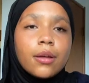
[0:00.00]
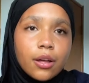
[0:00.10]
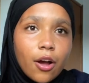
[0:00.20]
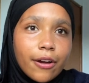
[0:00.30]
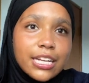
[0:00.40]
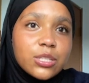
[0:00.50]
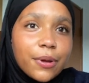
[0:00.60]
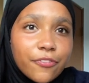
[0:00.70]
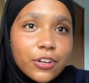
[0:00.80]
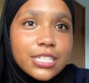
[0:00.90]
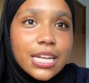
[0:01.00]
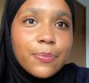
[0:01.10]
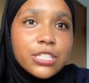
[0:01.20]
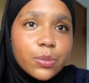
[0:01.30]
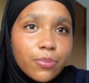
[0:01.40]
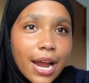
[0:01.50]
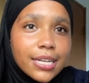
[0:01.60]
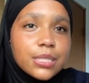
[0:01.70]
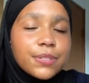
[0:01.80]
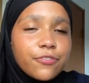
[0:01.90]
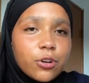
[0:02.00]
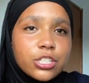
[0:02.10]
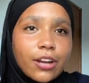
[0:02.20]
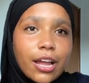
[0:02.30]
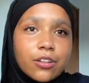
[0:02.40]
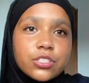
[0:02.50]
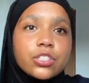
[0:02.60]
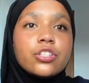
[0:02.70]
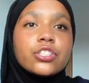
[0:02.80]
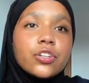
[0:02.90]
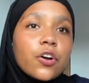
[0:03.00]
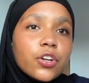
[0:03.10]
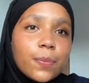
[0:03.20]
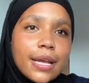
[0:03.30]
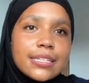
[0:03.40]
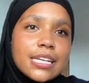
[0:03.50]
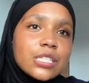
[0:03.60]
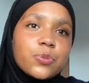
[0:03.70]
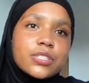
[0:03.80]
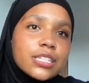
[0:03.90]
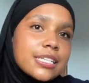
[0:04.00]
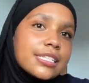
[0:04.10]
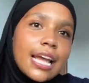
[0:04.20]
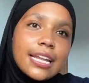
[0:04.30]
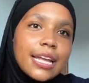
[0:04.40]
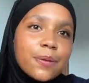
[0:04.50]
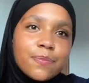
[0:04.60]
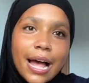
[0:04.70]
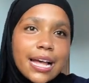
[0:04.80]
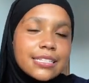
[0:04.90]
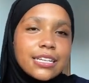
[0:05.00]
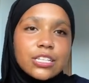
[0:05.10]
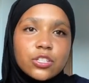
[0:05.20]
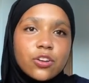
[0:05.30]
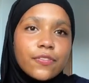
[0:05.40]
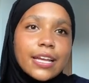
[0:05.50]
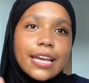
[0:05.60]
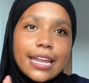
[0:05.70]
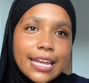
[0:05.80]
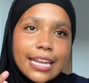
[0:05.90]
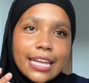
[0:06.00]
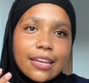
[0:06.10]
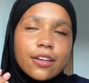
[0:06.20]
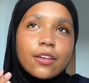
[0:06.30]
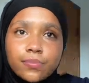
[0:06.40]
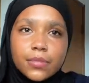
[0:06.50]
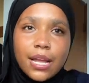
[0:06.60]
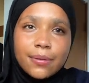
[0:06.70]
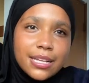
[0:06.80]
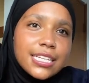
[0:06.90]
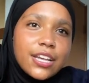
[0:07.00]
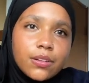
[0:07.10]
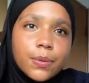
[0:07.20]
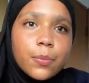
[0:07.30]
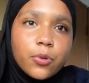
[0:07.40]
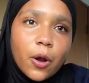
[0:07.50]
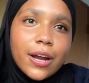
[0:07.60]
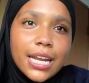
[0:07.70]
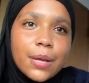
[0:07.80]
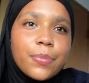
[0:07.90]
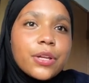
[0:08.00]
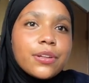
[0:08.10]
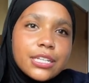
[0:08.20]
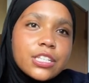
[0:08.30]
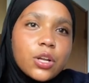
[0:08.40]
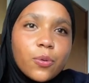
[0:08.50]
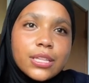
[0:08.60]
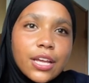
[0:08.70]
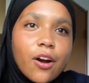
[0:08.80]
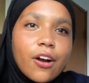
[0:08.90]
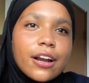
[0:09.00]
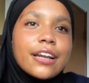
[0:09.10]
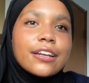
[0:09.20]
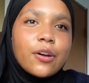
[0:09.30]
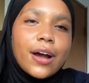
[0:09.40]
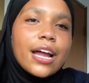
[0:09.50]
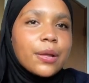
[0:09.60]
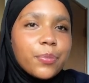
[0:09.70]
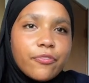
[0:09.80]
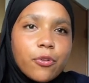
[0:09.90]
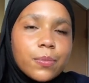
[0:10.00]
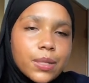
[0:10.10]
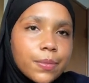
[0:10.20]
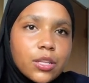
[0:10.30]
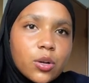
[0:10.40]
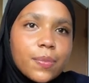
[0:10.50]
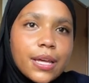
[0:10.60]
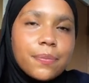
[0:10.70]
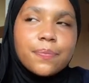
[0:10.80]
Alright, so my first tip is to practice before tryouts. You should know your basics, which is setting, passing, serving, and hitting. I'm not saying you have to be a pro at it, but you need to know what they are and know how to perform them a little bit.